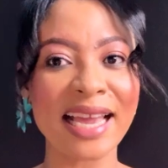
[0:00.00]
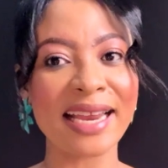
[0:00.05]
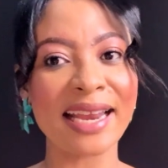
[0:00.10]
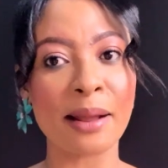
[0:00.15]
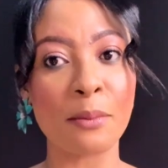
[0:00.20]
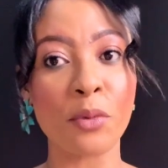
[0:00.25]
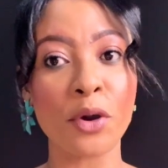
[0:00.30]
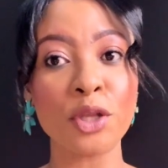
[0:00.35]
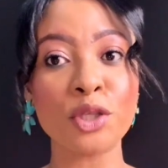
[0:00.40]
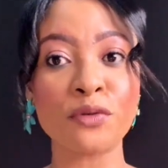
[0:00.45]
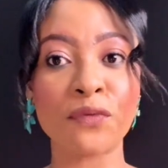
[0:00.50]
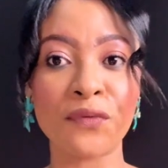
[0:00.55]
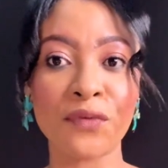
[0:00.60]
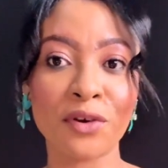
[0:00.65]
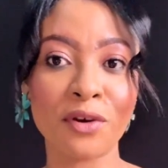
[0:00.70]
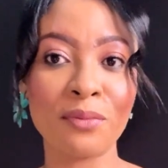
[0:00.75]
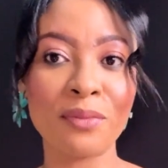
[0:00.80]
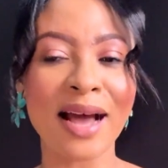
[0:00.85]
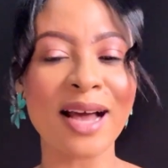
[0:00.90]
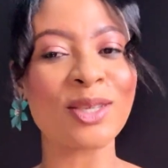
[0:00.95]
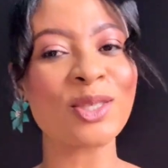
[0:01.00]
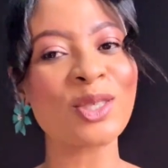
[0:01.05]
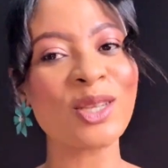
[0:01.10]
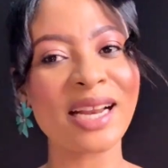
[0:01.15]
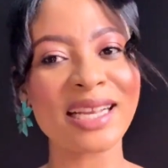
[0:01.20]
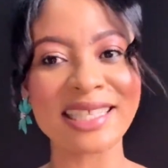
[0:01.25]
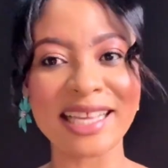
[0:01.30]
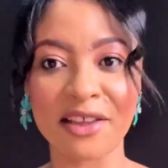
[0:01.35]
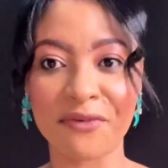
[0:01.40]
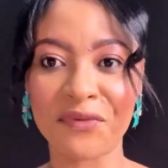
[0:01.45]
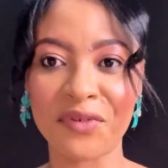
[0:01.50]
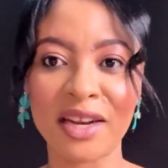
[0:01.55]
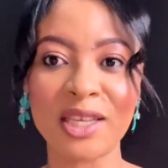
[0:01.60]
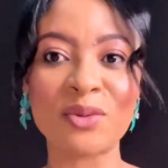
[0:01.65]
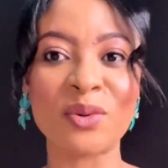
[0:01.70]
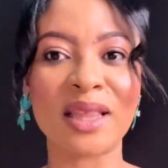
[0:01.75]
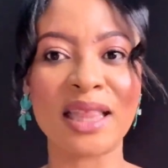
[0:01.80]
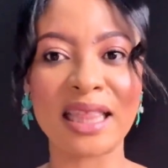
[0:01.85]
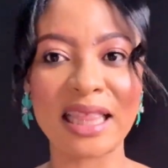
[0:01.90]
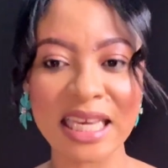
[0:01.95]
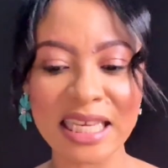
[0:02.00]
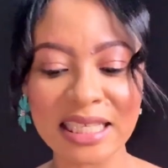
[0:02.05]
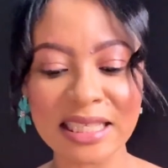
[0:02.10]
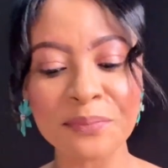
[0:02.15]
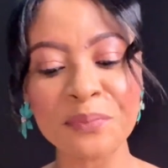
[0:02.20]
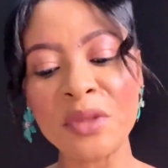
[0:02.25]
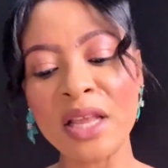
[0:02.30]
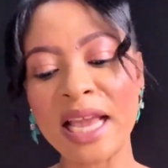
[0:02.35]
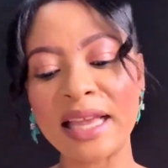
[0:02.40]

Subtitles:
and I'm going to film as soon as I finish with this,